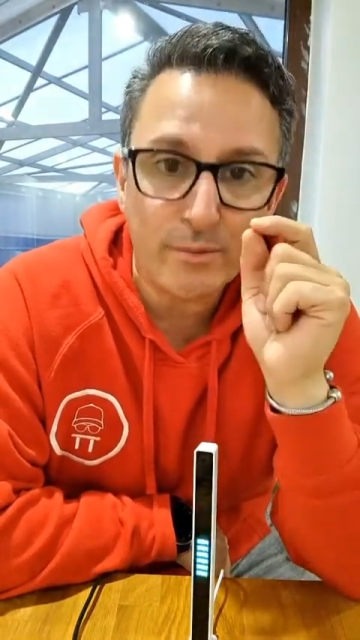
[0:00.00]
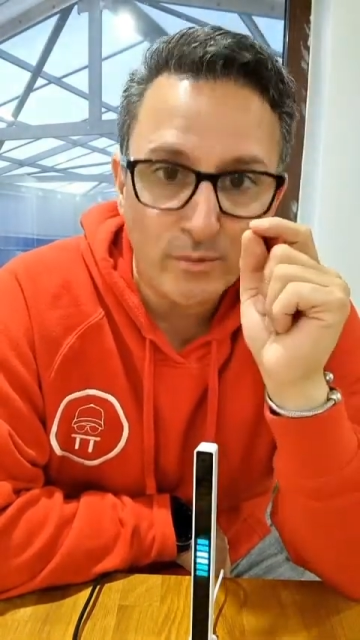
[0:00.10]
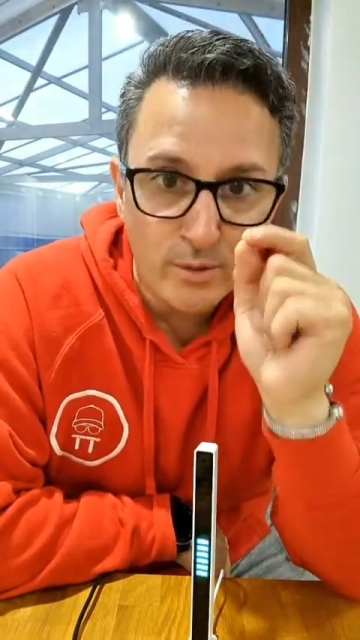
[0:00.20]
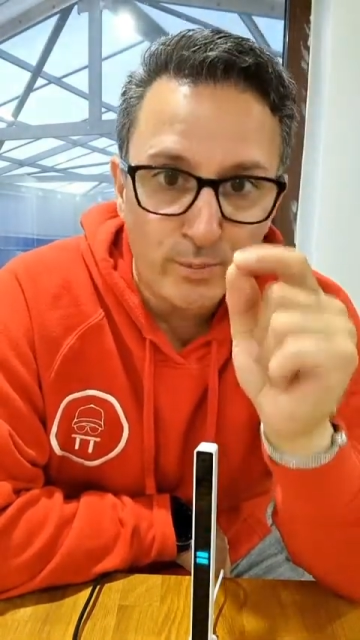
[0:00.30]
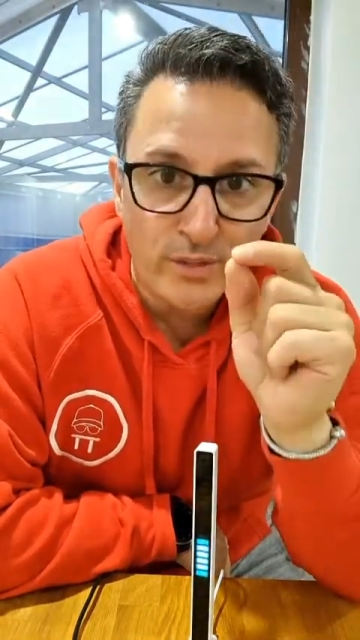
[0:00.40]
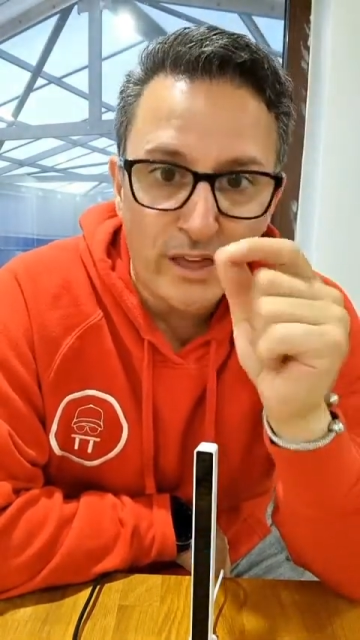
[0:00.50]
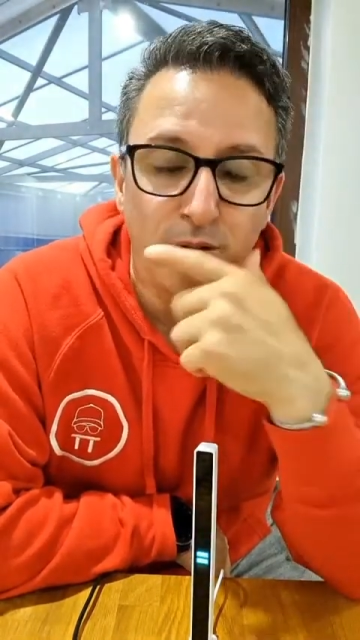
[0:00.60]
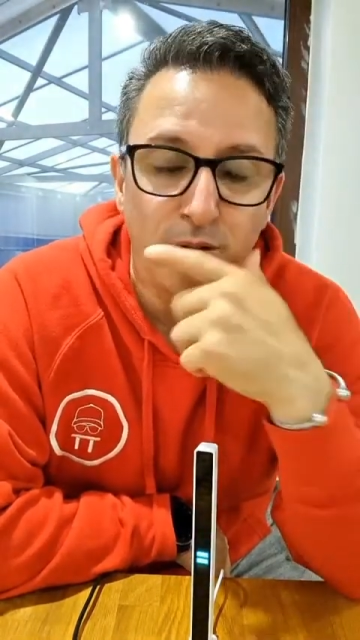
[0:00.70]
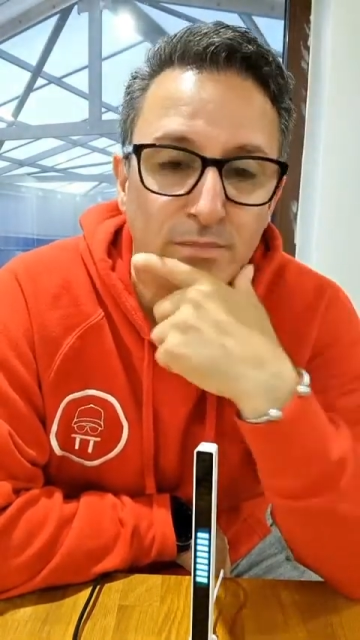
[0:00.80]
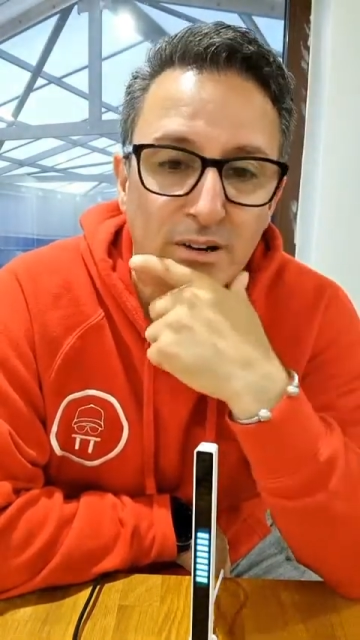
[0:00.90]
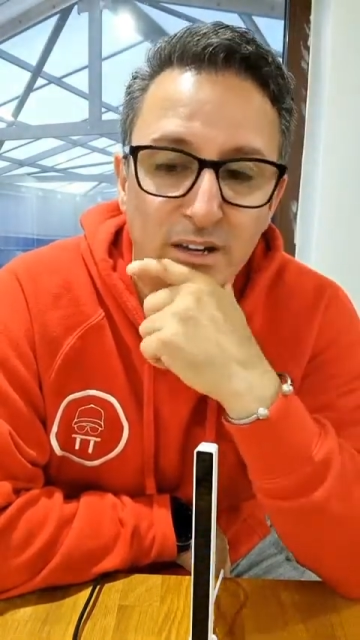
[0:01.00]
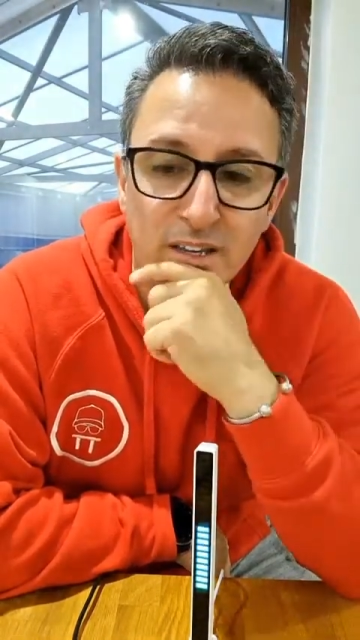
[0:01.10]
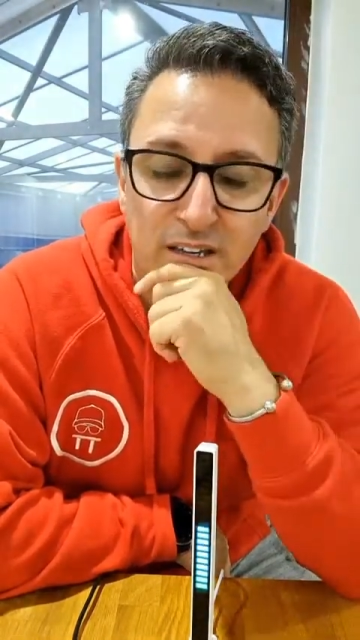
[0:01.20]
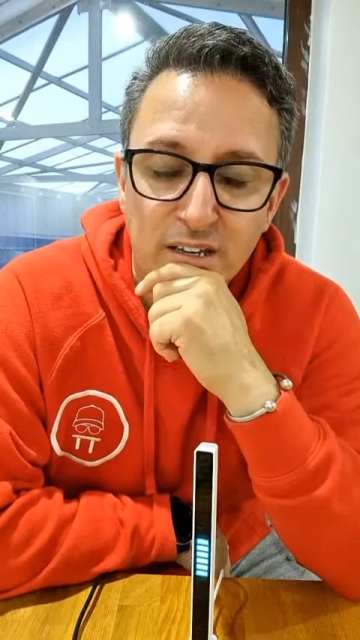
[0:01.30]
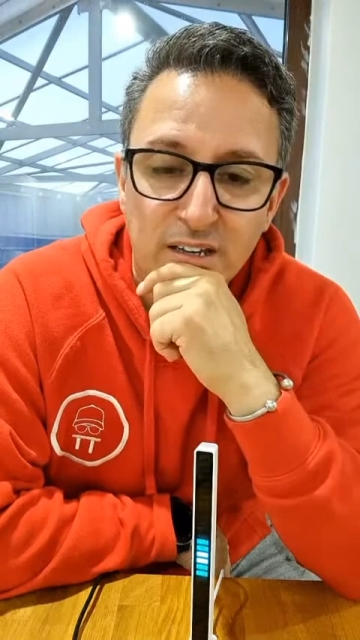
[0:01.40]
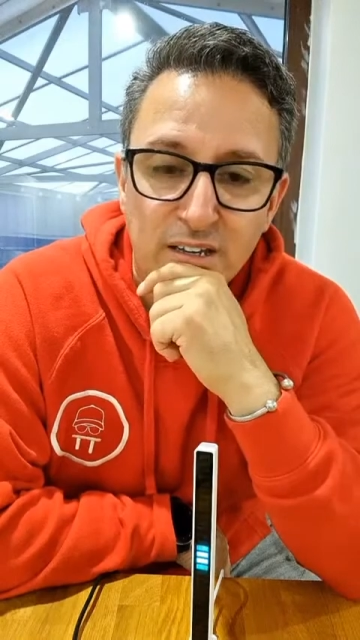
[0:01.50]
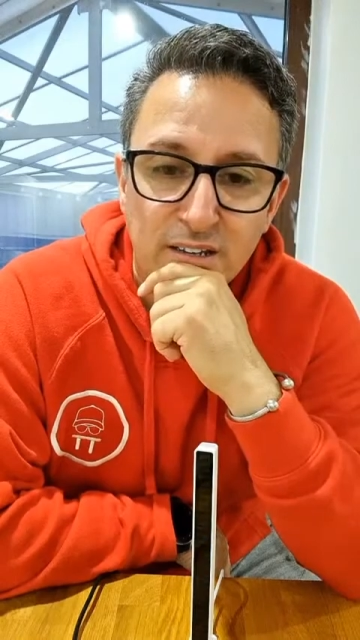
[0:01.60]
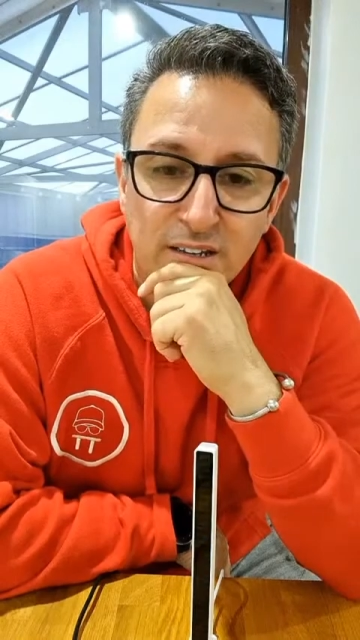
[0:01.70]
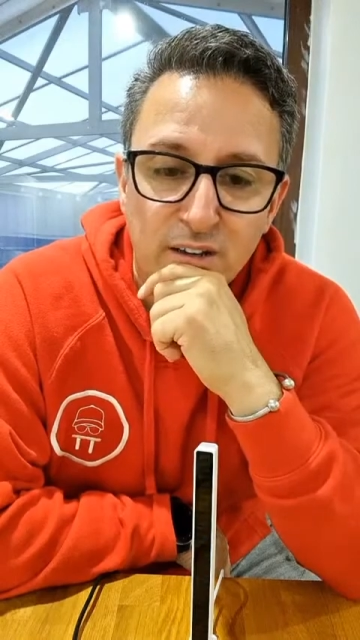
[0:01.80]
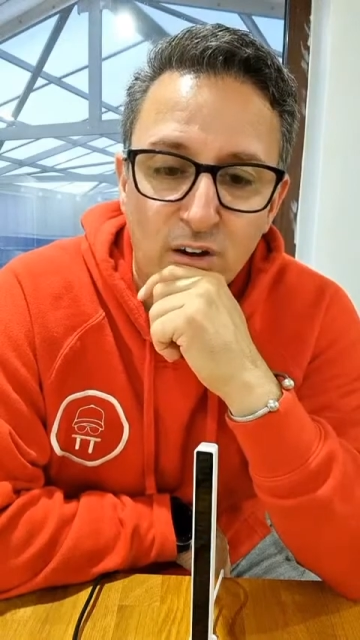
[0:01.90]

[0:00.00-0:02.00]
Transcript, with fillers: uh, on my YouTube channel.